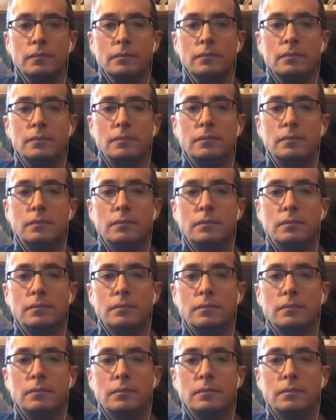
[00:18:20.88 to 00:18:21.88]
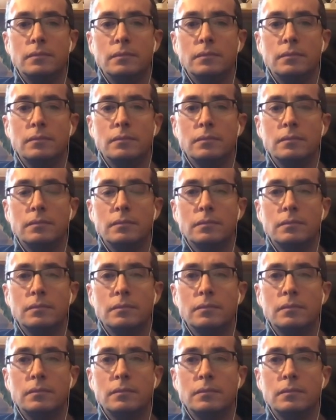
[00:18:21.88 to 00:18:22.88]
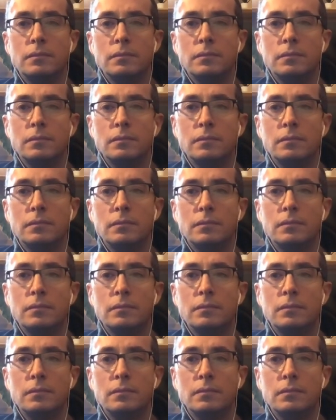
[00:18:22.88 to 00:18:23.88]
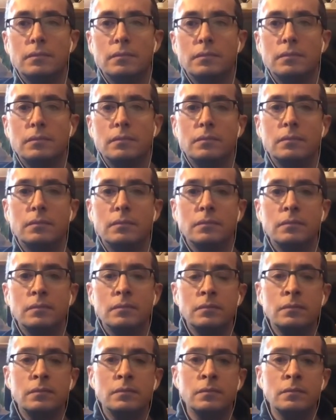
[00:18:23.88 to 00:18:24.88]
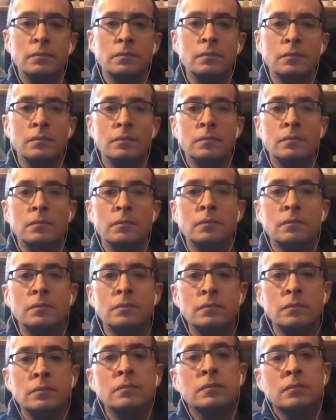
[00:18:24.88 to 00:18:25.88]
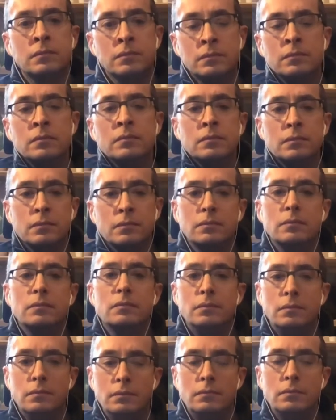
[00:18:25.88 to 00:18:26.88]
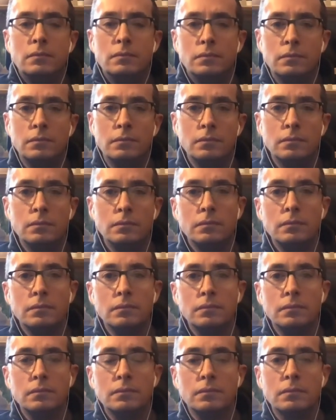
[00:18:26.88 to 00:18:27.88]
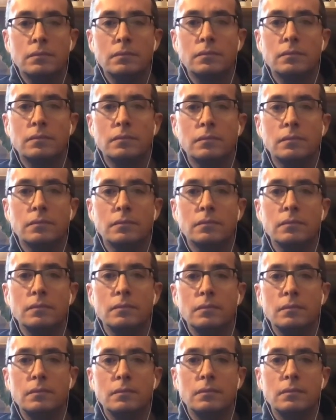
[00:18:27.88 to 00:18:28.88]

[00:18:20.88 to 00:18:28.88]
This person isn't speaking.